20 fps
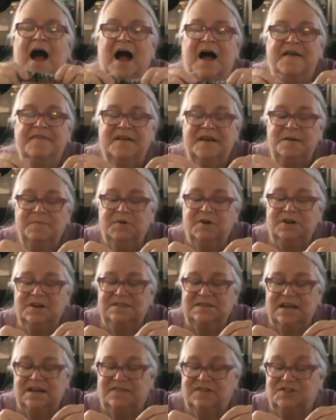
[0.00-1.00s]
And then I'm going
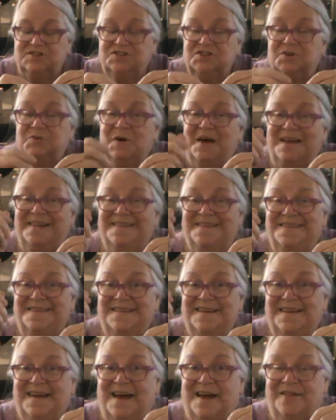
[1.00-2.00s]
to take the two ends
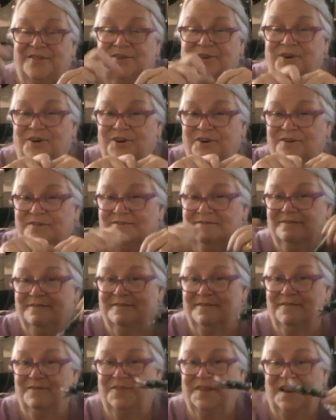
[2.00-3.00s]
together
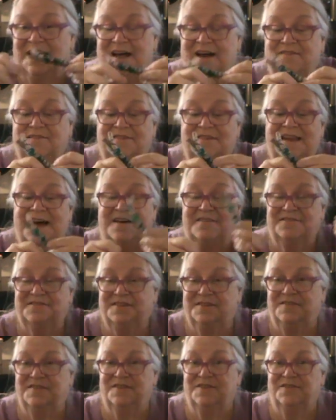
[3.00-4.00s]
that I have left
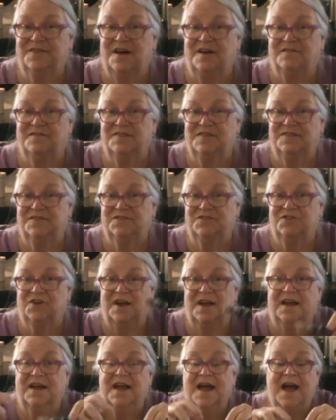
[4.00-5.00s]
of this
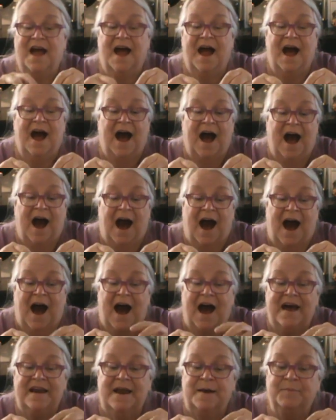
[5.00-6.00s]
string,
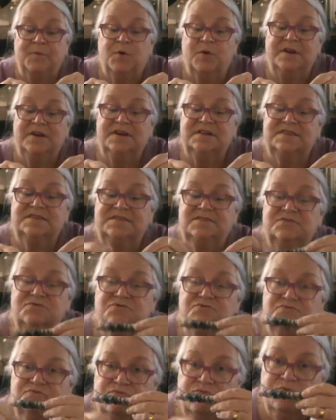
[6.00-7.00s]
and I'm going to
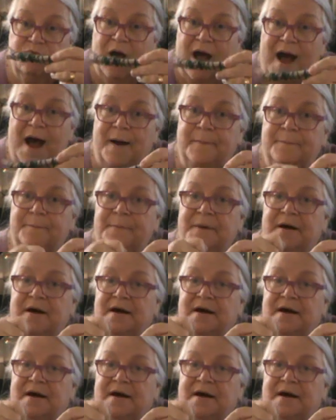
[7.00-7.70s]
wrap